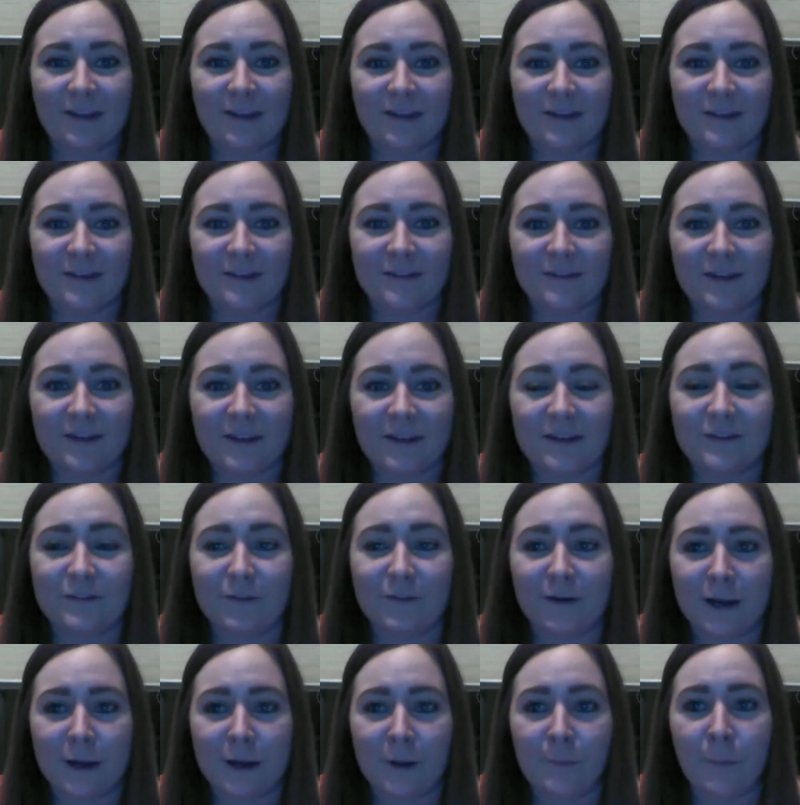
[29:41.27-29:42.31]
I think
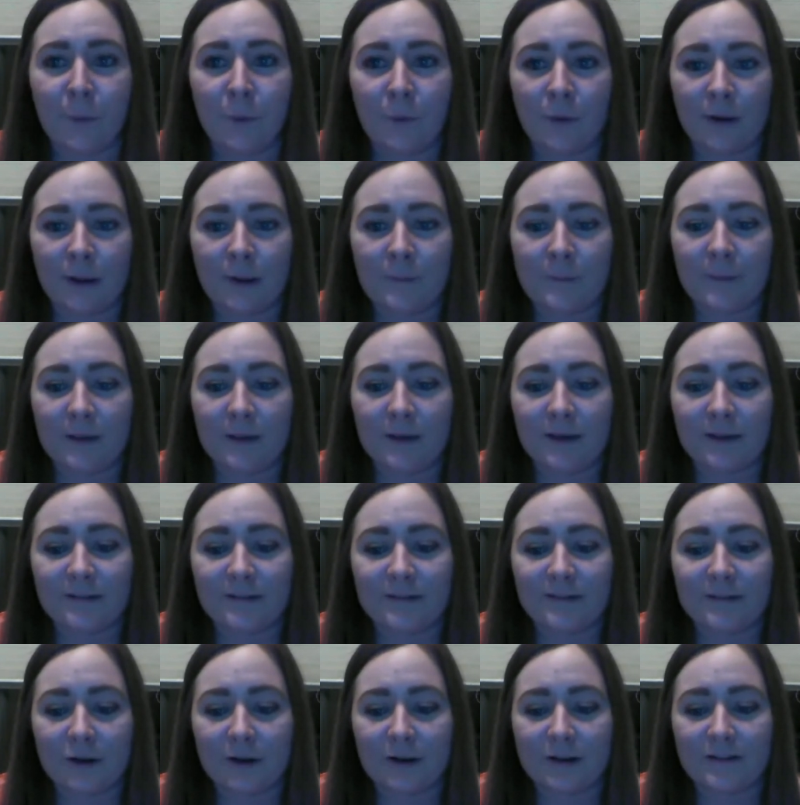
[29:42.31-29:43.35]
is very
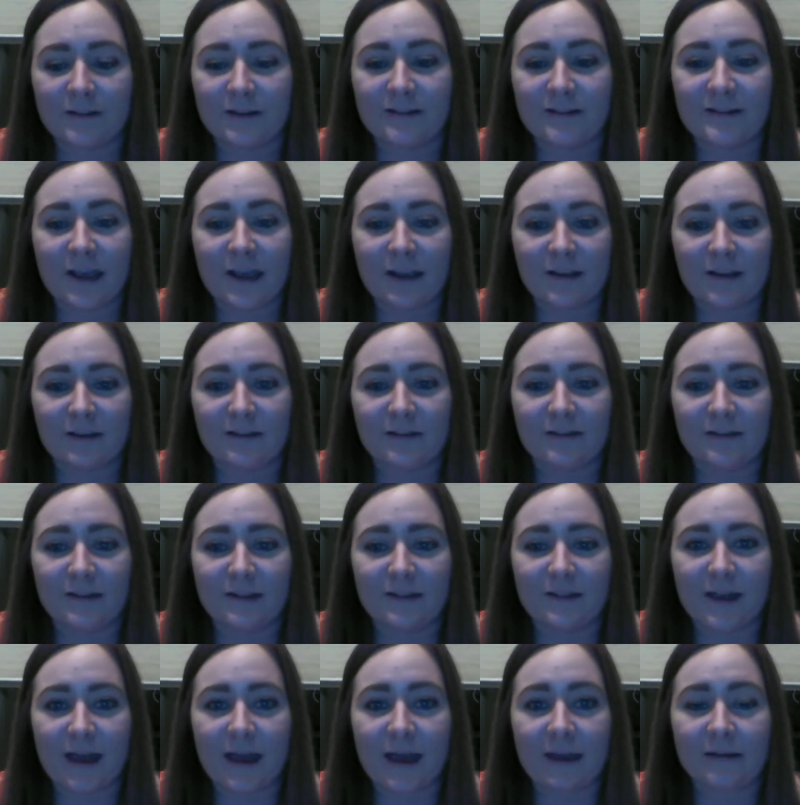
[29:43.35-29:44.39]
important, because there is a
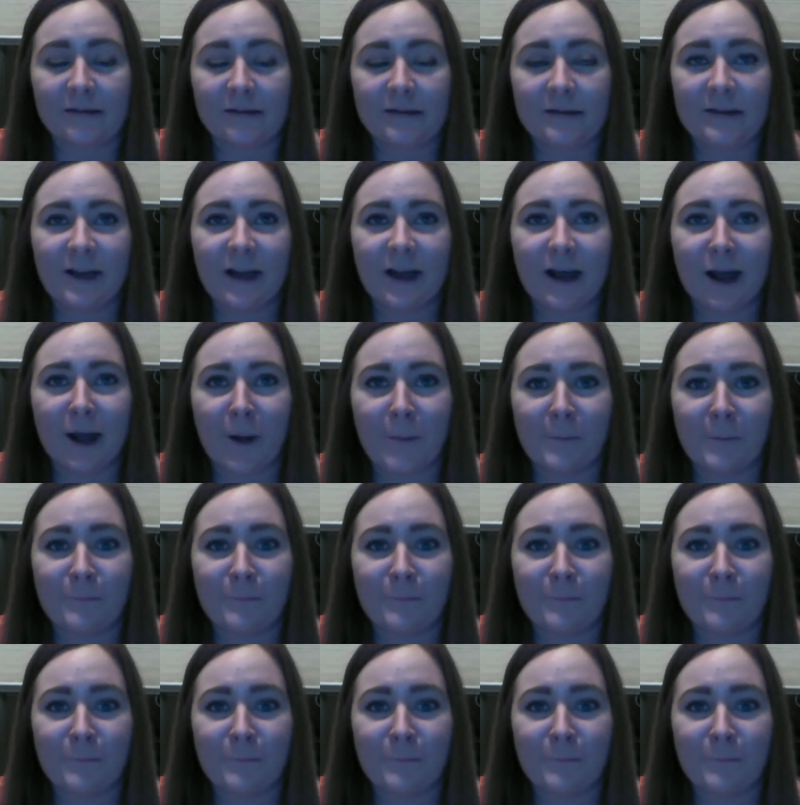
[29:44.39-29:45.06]
tendency that